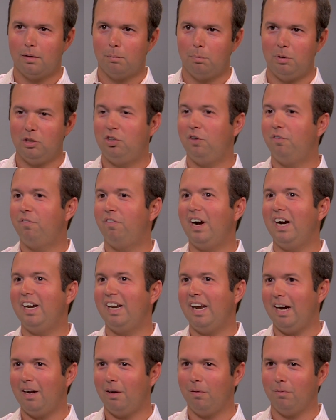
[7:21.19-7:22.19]
But you
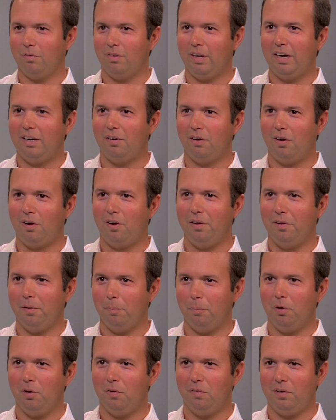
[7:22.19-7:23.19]
find out later on in the
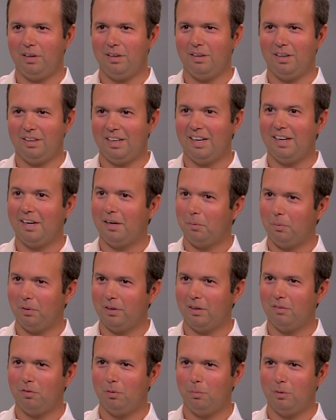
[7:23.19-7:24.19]
movie, again, I don't want
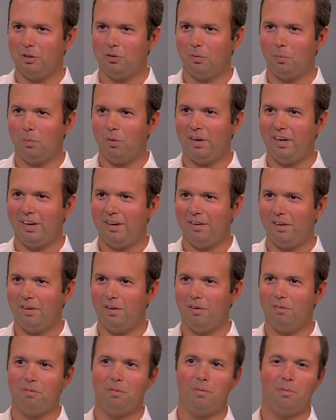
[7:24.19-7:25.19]
to give too much away,
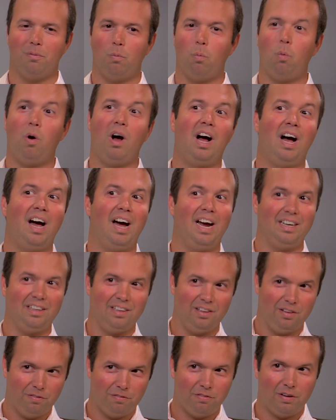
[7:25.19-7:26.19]
of why
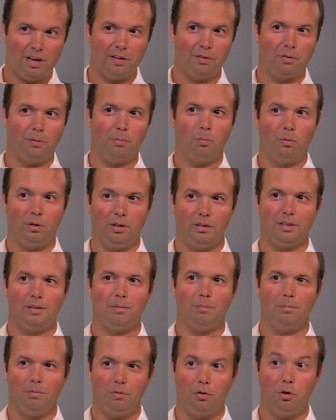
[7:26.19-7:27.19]
did the father really
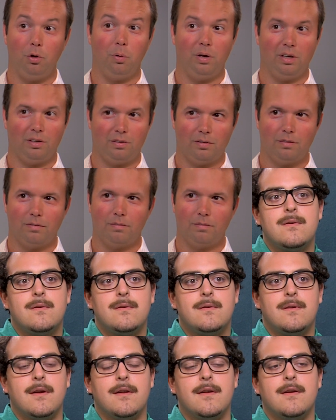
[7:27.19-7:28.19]
do it.
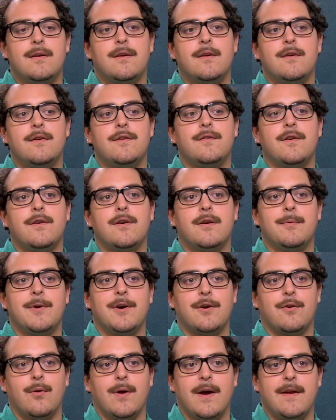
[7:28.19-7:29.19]
Can you talk
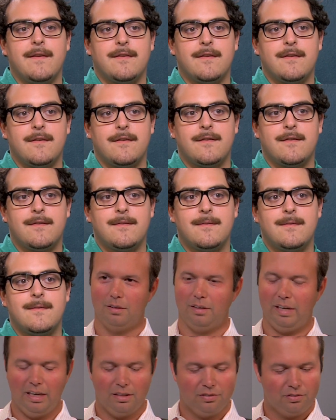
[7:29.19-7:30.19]
about Crisis?
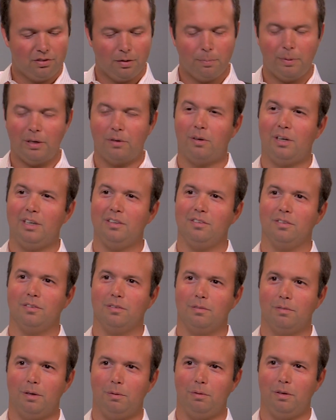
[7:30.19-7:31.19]
Yeah, let's talk about
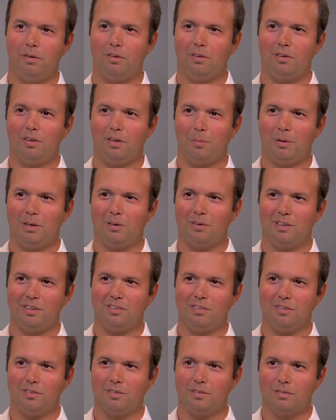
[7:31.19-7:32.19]
Crisis. I would love to talk about
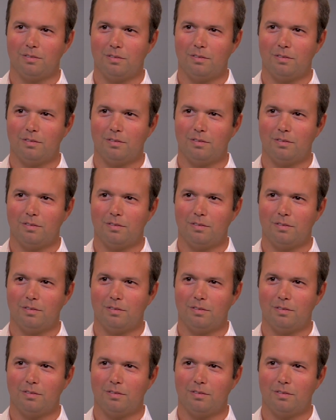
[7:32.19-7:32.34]
Crisis.